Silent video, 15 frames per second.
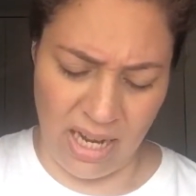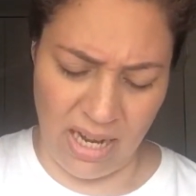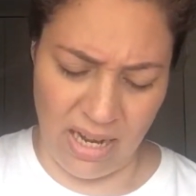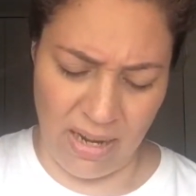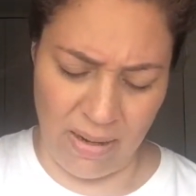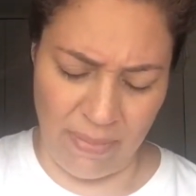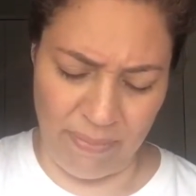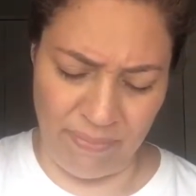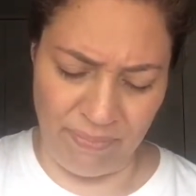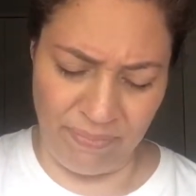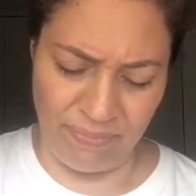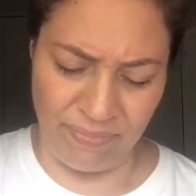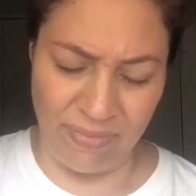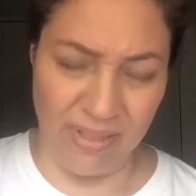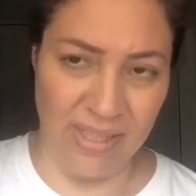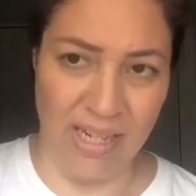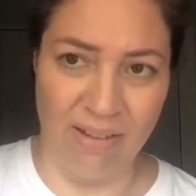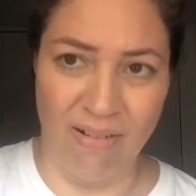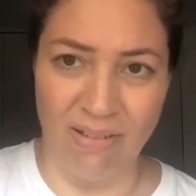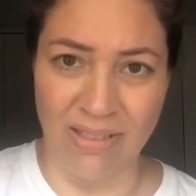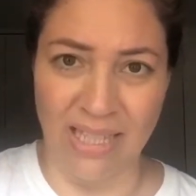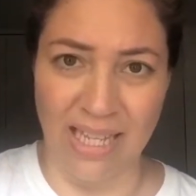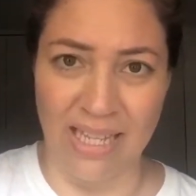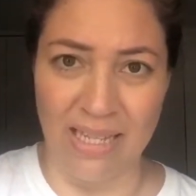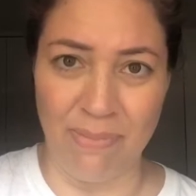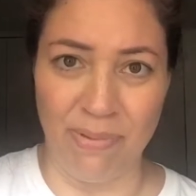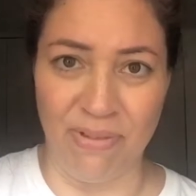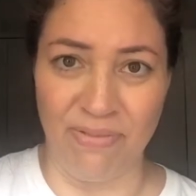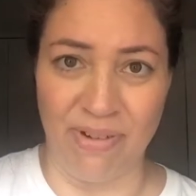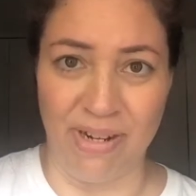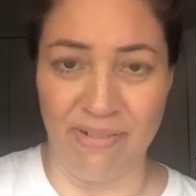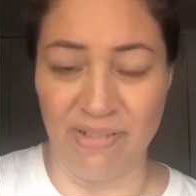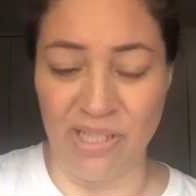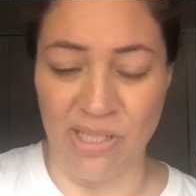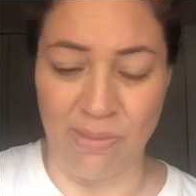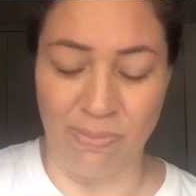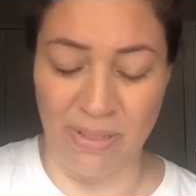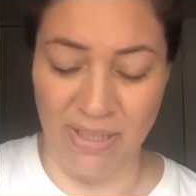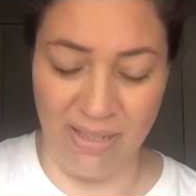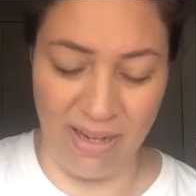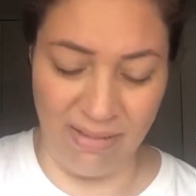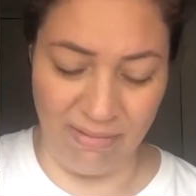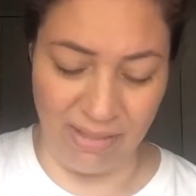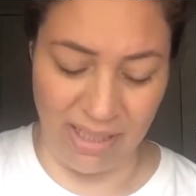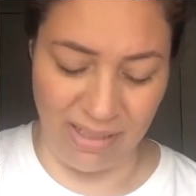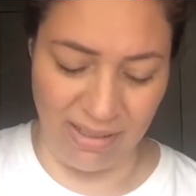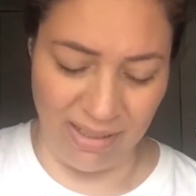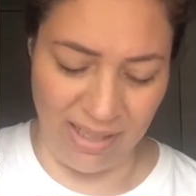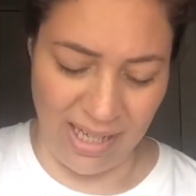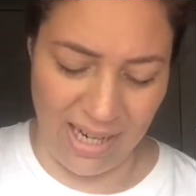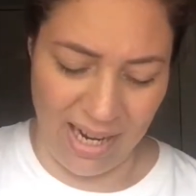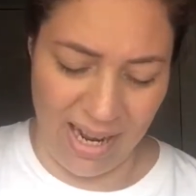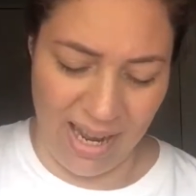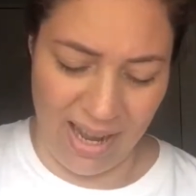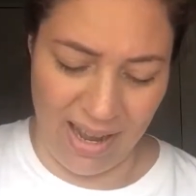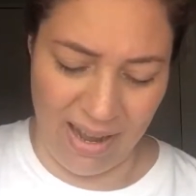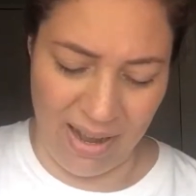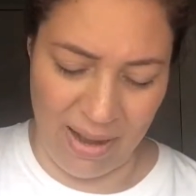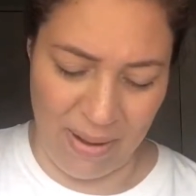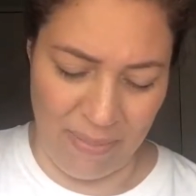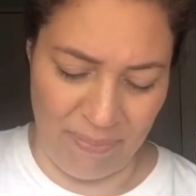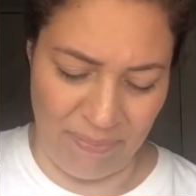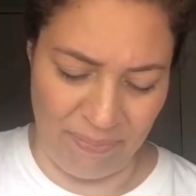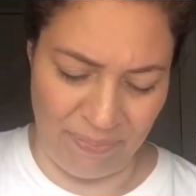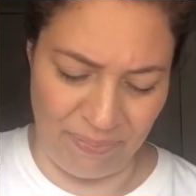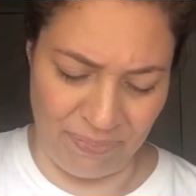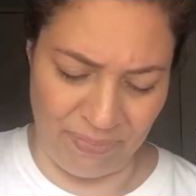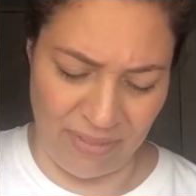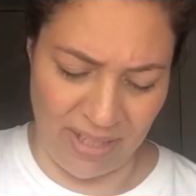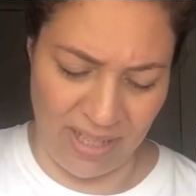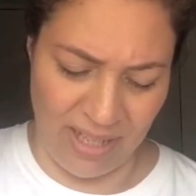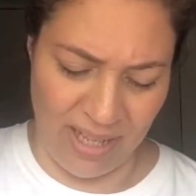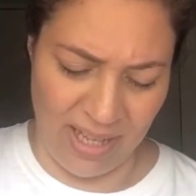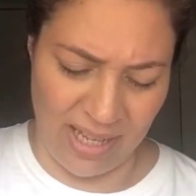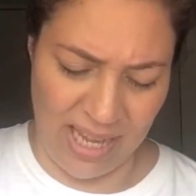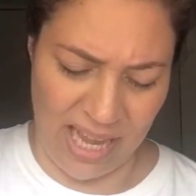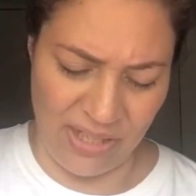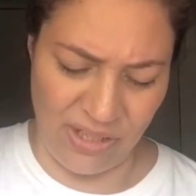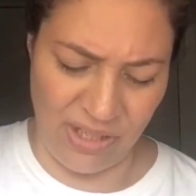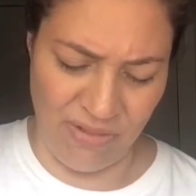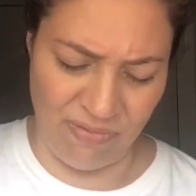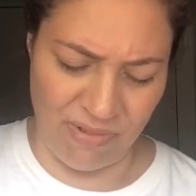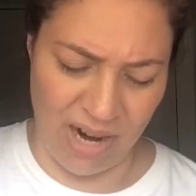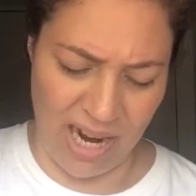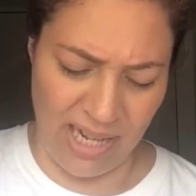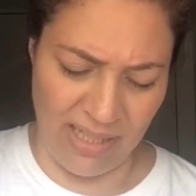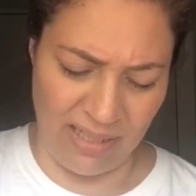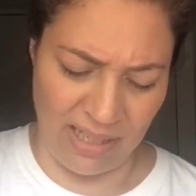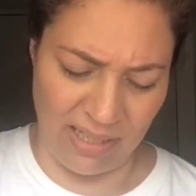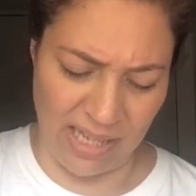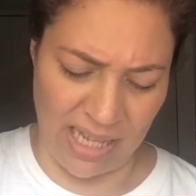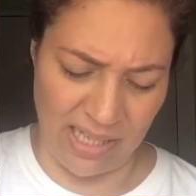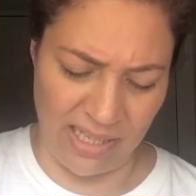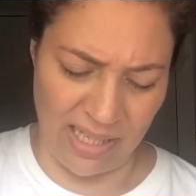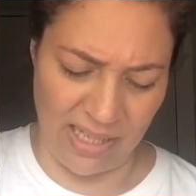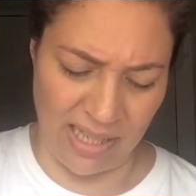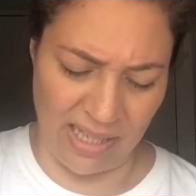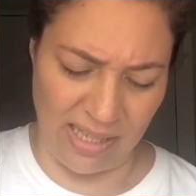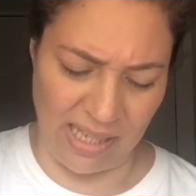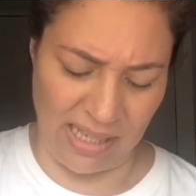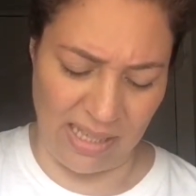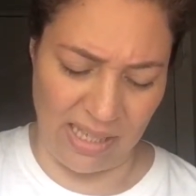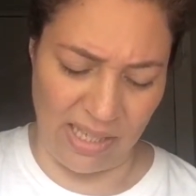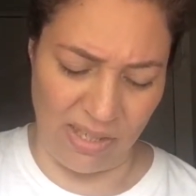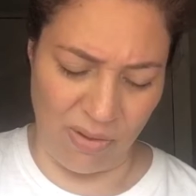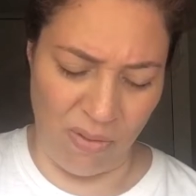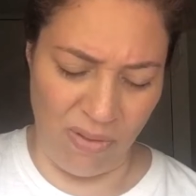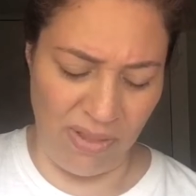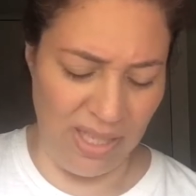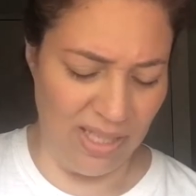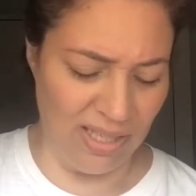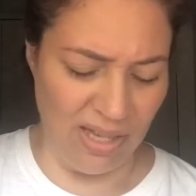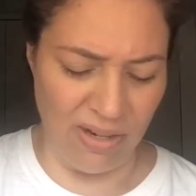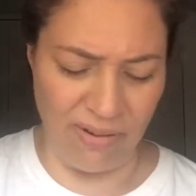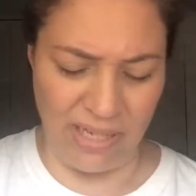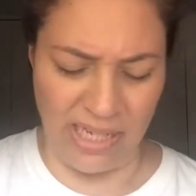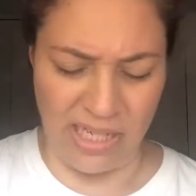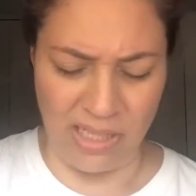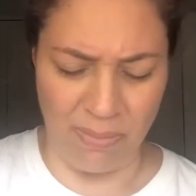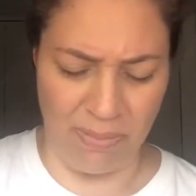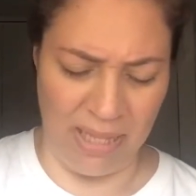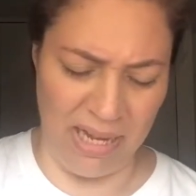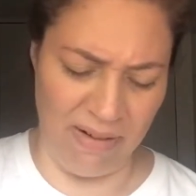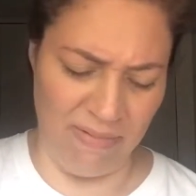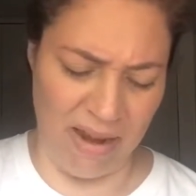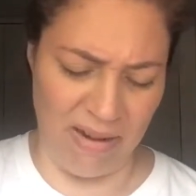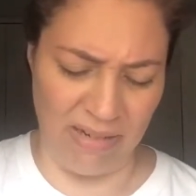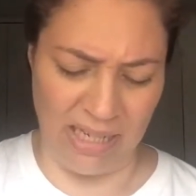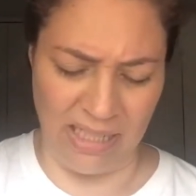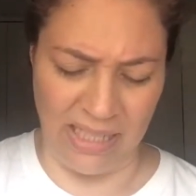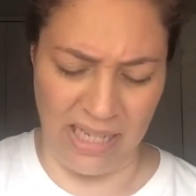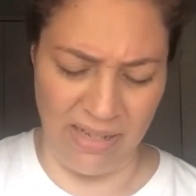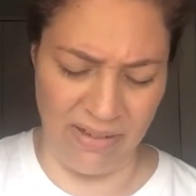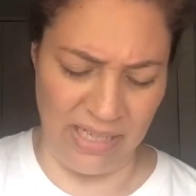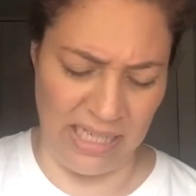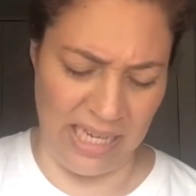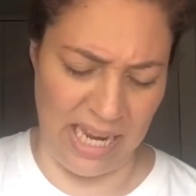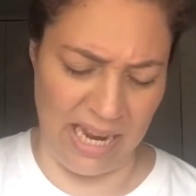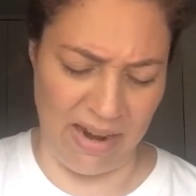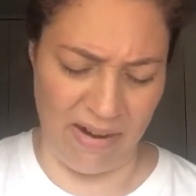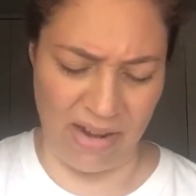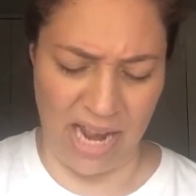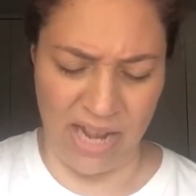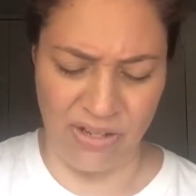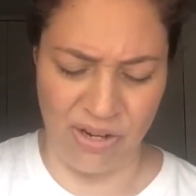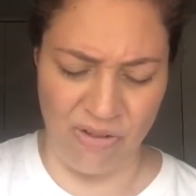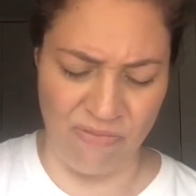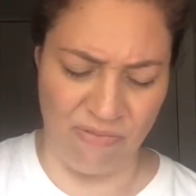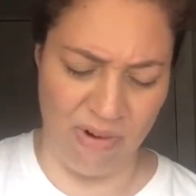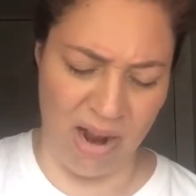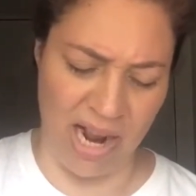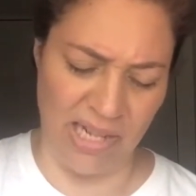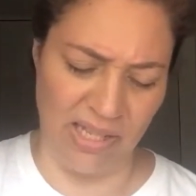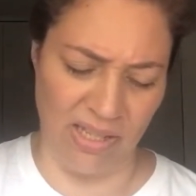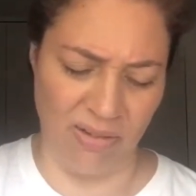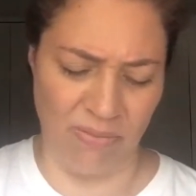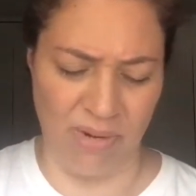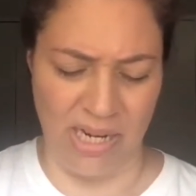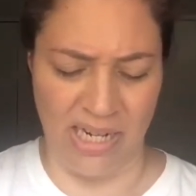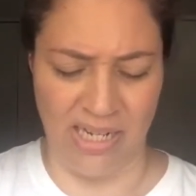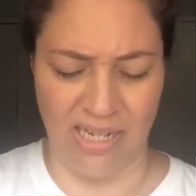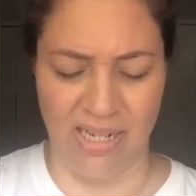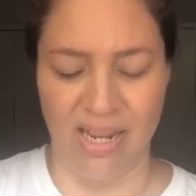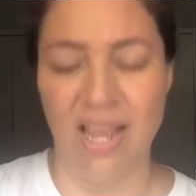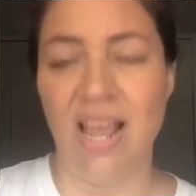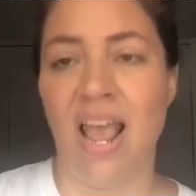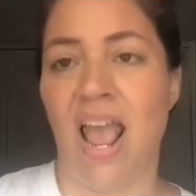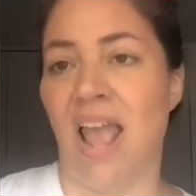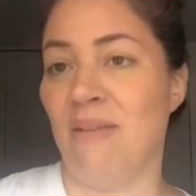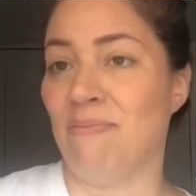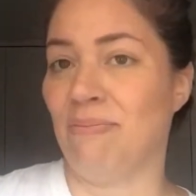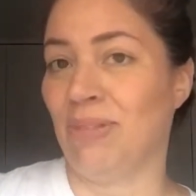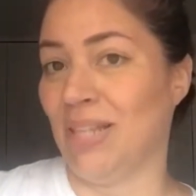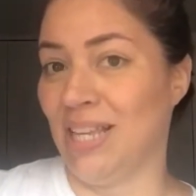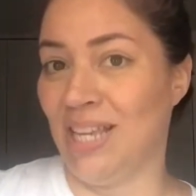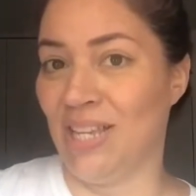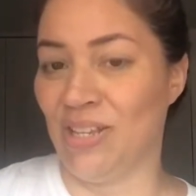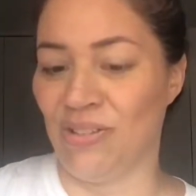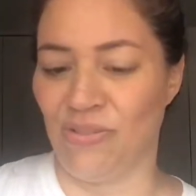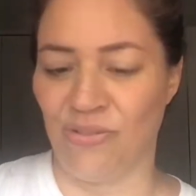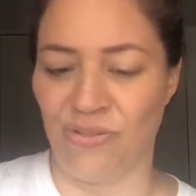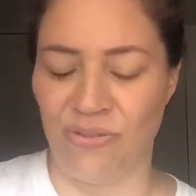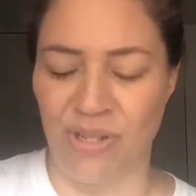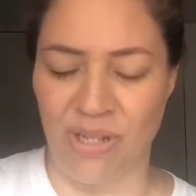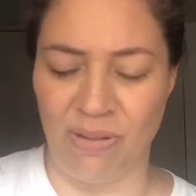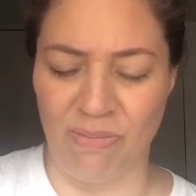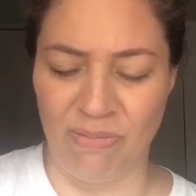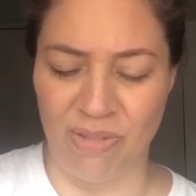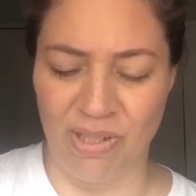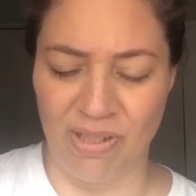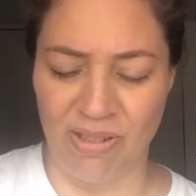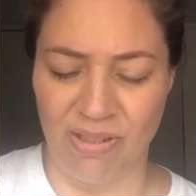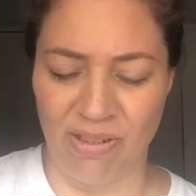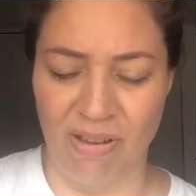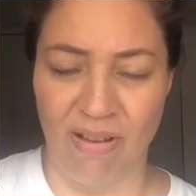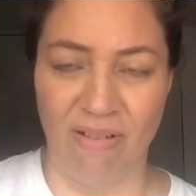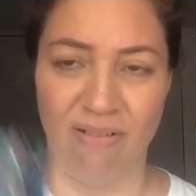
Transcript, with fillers: Um, they call it like a hippie fragrance, but I don't care. Um, catching rides, okay, it says that this, all these ingredients play around and linger in the air, catching rides in the wind and playing in your dreams. So